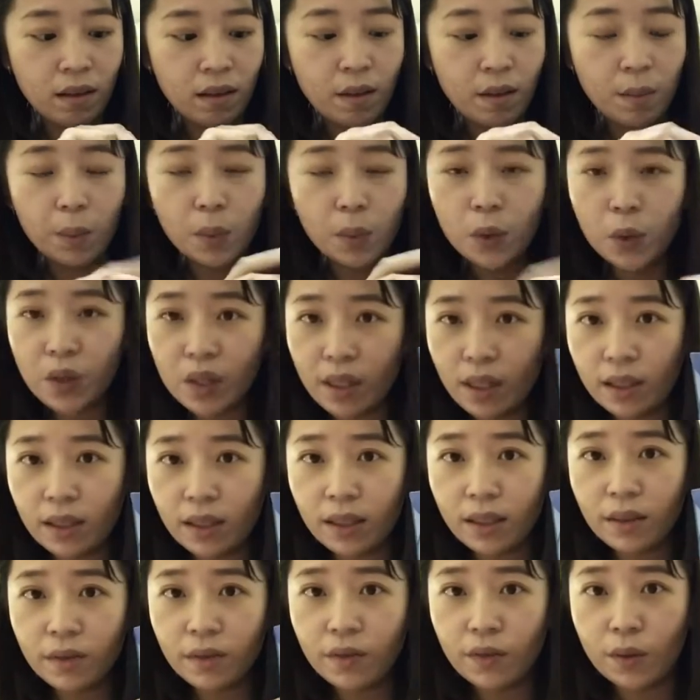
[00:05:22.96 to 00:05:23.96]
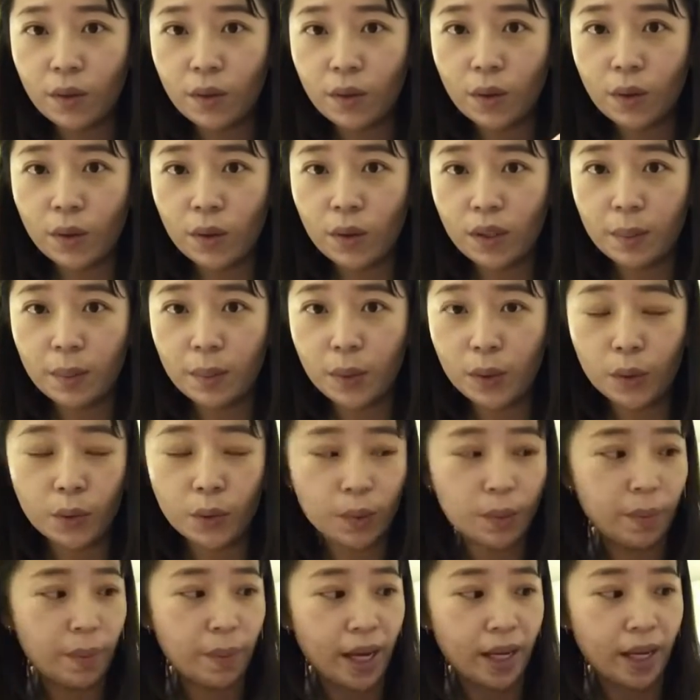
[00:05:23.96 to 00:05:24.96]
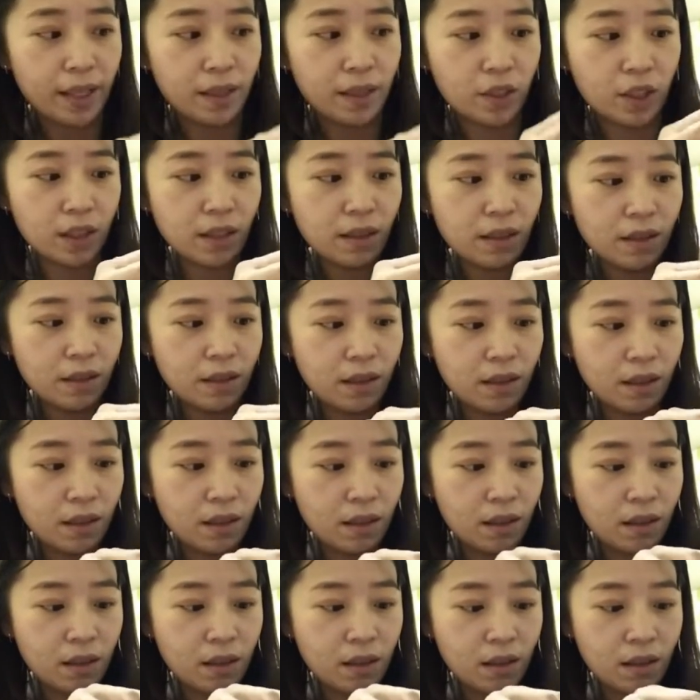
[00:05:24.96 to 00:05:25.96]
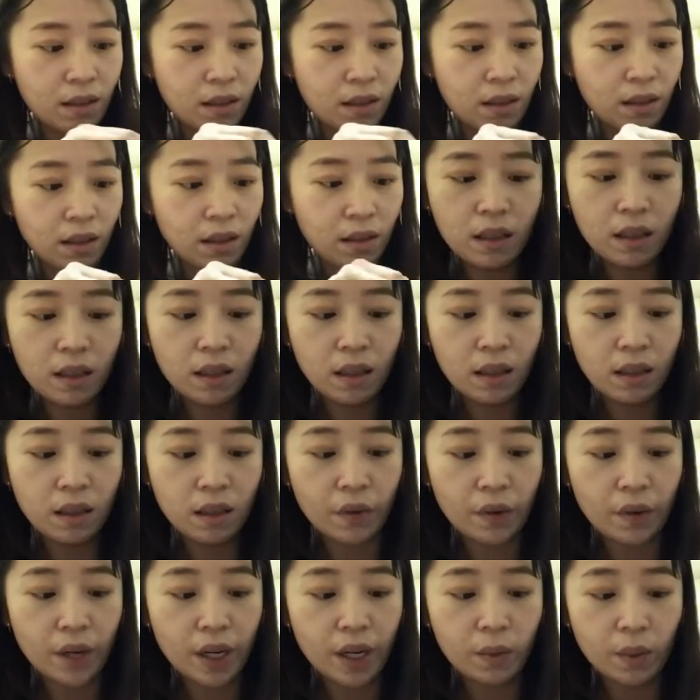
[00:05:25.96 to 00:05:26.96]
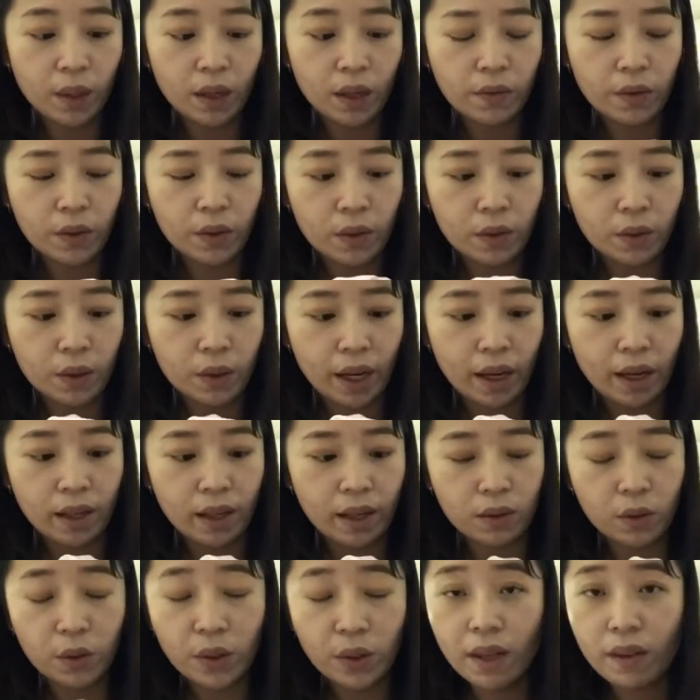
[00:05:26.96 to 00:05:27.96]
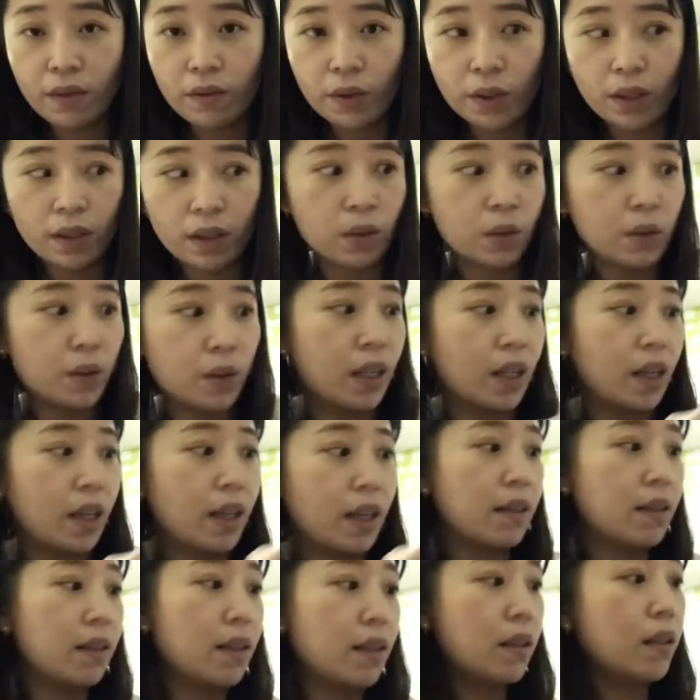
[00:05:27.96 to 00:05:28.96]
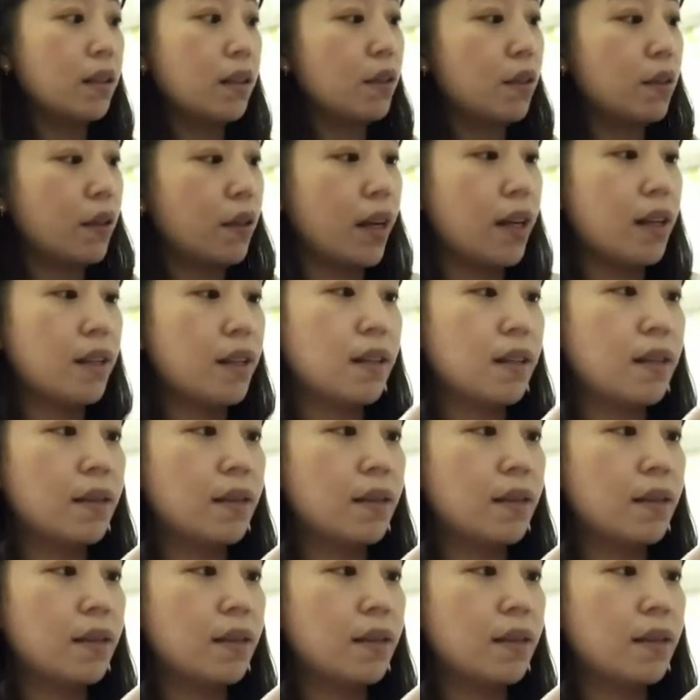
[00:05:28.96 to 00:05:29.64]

Blue sticker for the blue packaging. Red one for the red, green for the green, right?